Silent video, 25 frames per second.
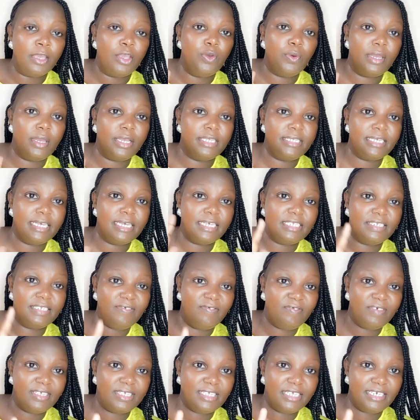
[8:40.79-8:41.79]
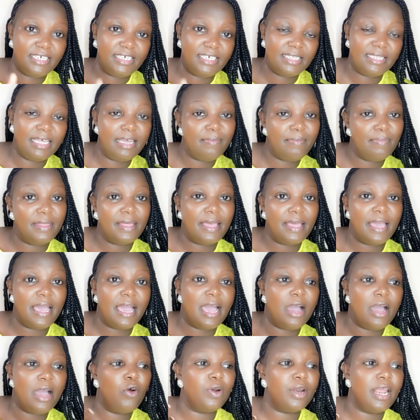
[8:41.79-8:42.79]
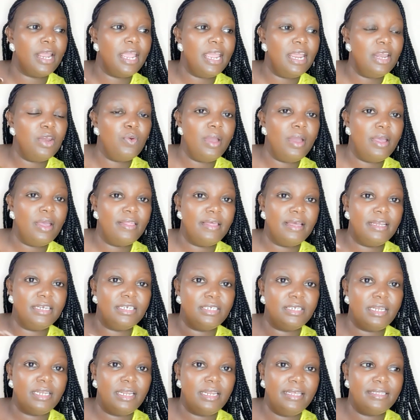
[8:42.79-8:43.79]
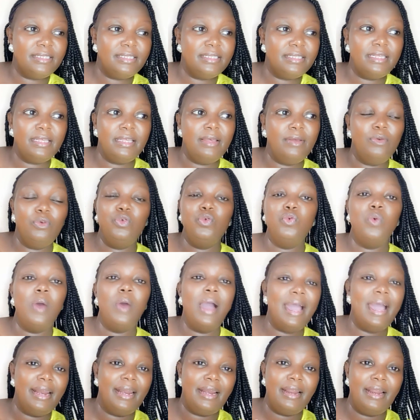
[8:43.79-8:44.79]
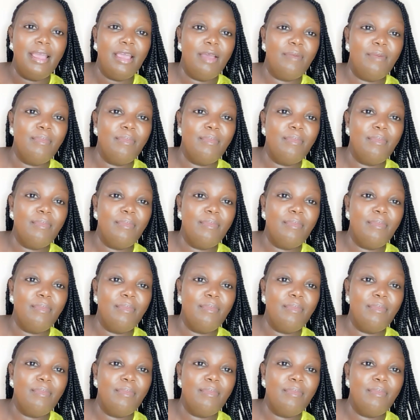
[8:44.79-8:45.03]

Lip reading: You can just visit them there or anywhere that is you are,